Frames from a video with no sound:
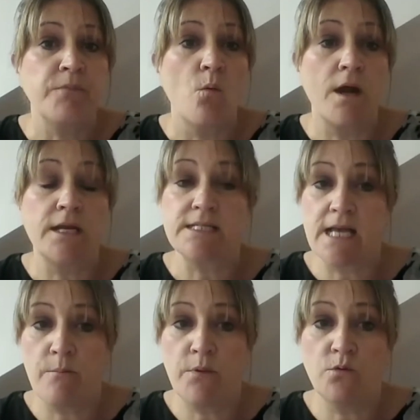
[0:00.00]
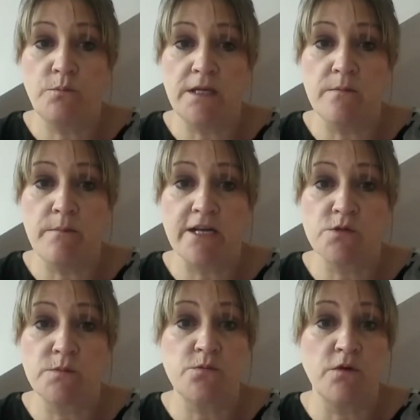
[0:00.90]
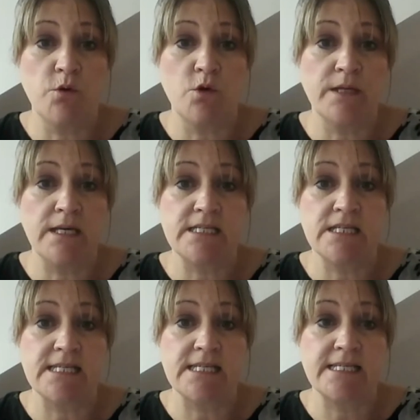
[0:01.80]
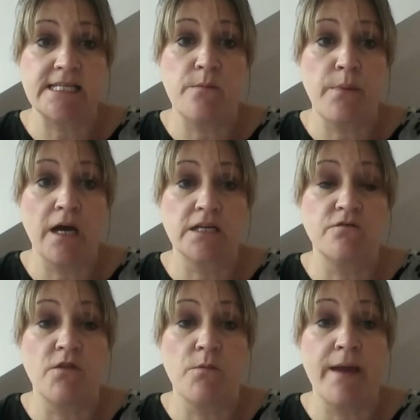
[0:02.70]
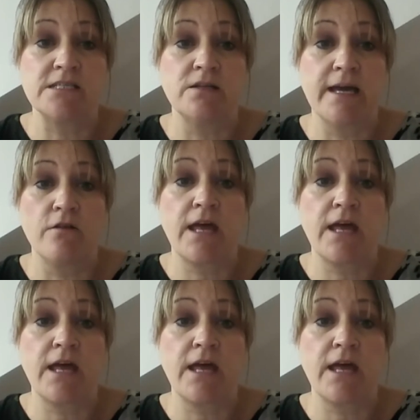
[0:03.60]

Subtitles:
One example would be the measurements we put in place to assess the impact of the mental health